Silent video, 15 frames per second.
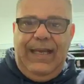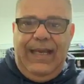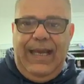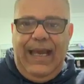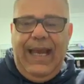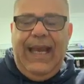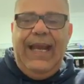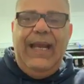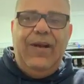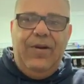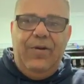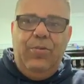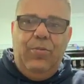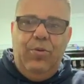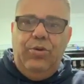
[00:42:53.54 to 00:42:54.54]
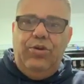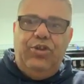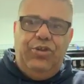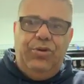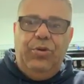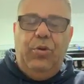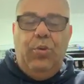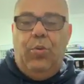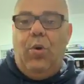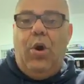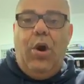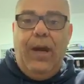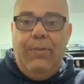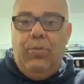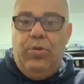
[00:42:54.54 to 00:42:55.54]
how would you, or
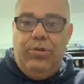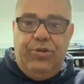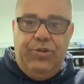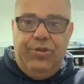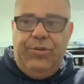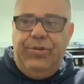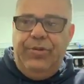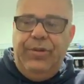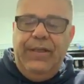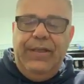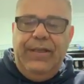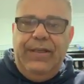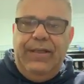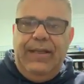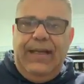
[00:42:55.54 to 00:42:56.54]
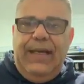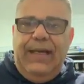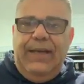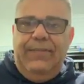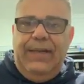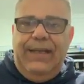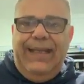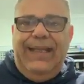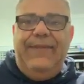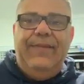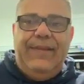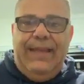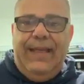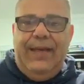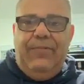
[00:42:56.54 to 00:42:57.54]
why would you, leave
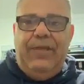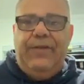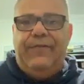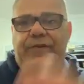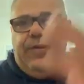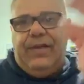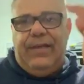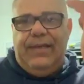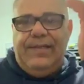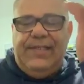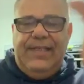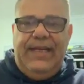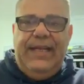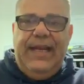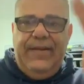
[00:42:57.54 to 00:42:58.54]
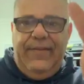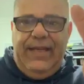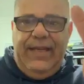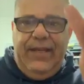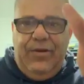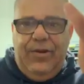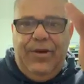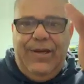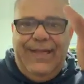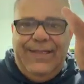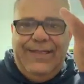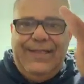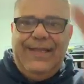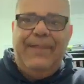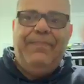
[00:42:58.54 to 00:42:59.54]
it there when you've got it sitting over here earning
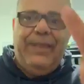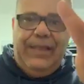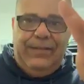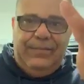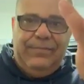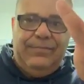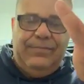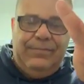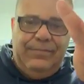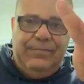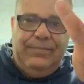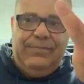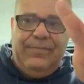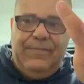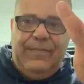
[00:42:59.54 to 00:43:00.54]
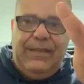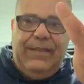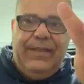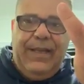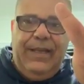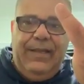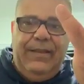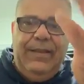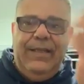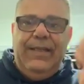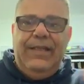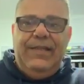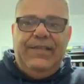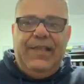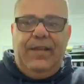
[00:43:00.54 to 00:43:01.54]
something? Okay,
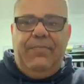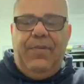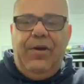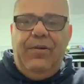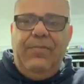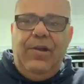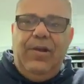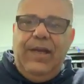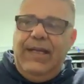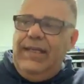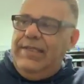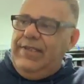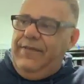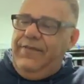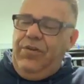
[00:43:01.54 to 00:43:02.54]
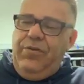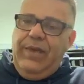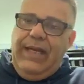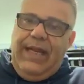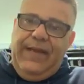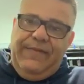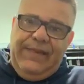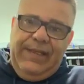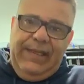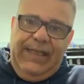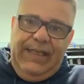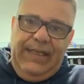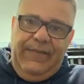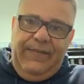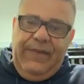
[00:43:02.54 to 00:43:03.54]
so the bottom line is, if you're going to have to
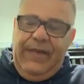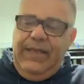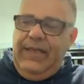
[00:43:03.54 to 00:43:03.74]
leave